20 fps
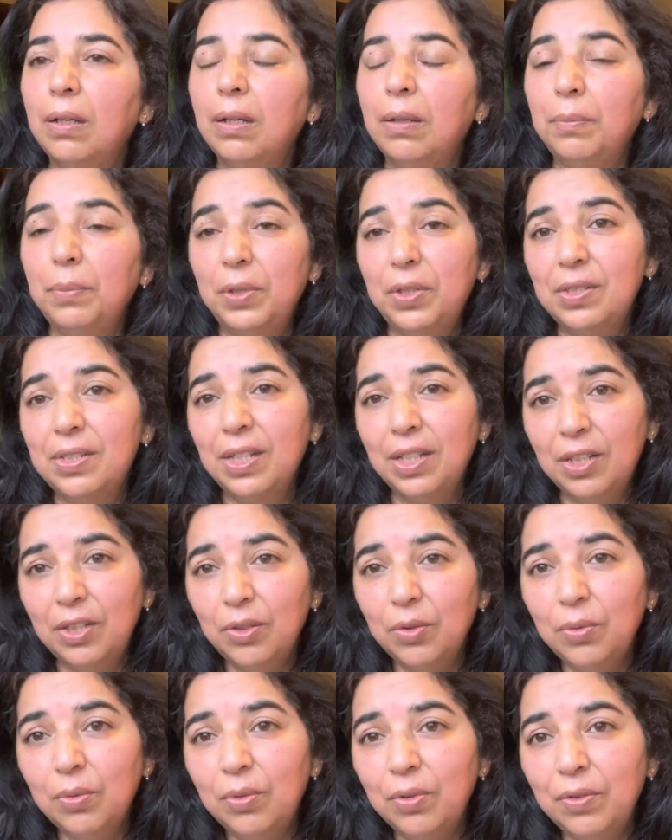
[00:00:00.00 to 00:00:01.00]
because I
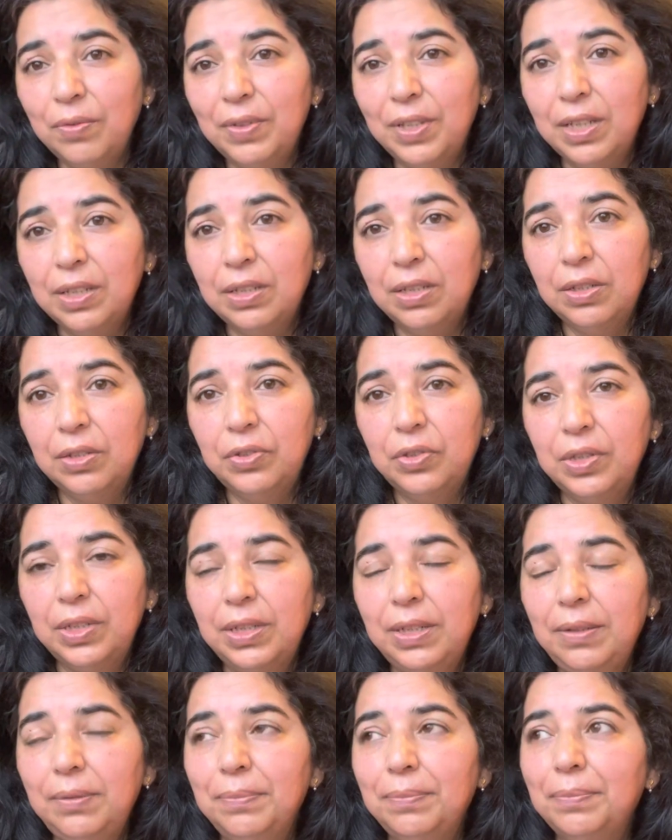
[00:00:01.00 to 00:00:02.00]
know of that
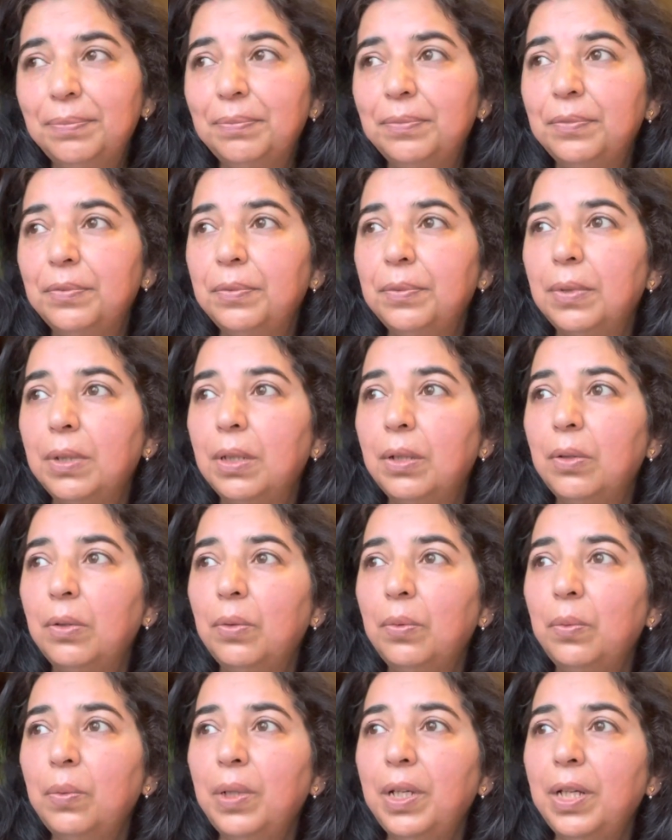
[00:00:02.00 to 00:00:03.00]
country,
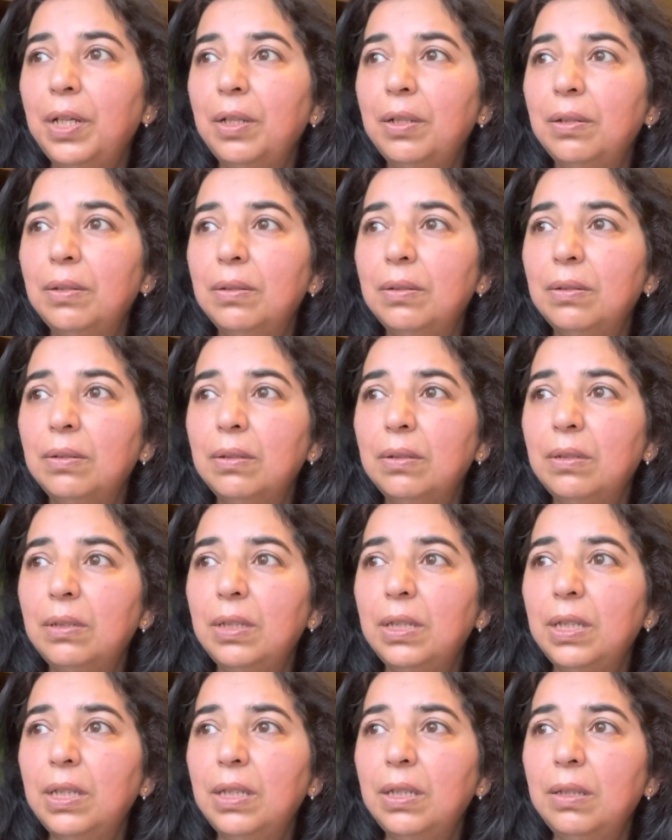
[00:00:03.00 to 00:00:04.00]
where
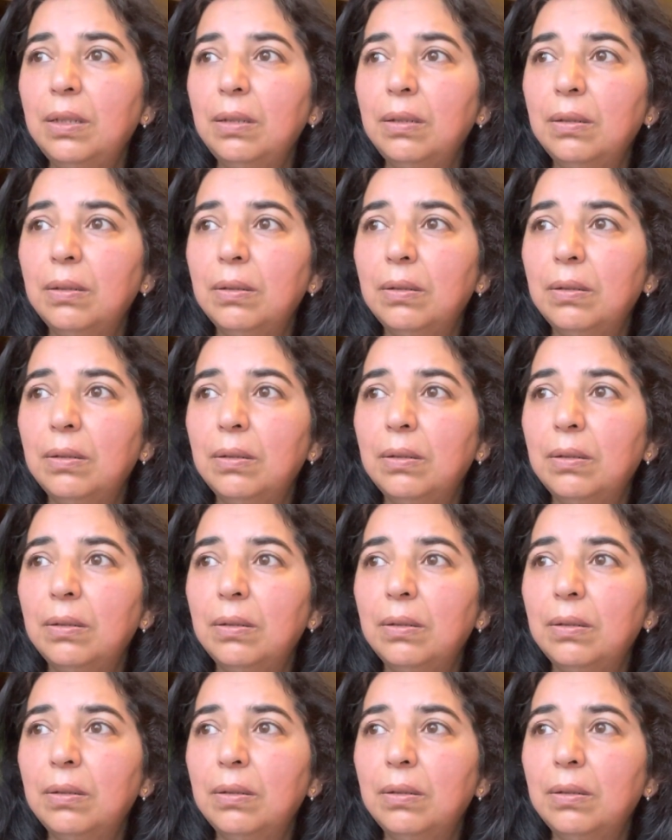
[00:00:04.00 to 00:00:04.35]
the